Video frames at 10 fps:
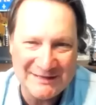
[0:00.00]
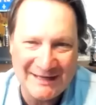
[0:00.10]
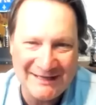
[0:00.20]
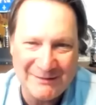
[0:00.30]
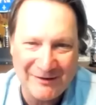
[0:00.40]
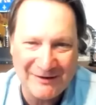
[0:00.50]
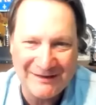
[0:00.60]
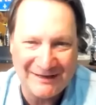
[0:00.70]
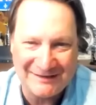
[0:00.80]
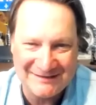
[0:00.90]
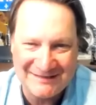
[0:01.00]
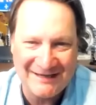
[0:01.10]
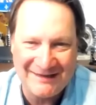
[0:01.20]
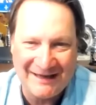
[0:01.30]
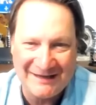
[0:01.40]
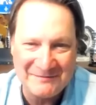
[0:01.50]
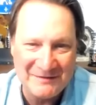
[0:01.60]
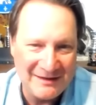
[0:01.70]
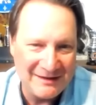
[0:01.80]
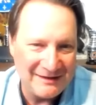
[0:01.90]
American can say that
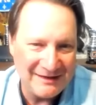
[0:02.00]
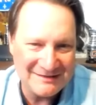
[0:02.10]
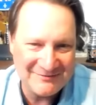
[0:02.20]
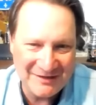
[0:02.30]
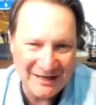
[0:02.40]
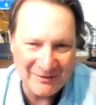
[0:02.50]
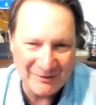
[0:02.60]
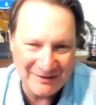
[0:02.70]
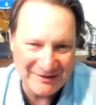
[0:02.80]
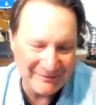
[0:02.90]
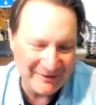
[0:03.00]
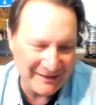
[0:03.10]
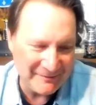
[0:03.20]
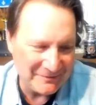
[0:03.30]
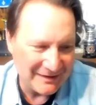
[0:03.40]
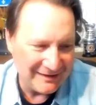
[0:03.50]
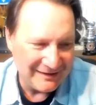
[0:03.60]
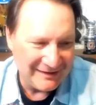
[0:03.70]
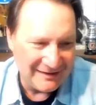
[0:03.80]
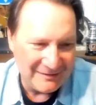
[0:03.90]
is phenomenal when you think about it.
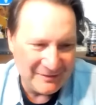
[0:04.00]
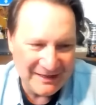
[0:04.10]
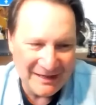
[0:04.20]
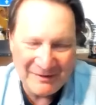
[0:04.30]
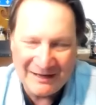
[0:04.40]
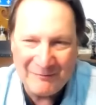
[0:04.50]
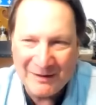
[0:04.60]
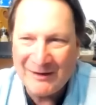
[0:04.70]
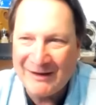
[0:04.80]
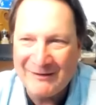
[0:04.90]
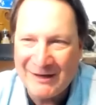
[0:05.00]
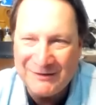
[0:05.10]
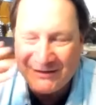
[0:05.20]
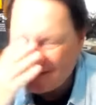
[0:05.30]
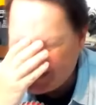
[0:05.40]
But I remember I got one the other day,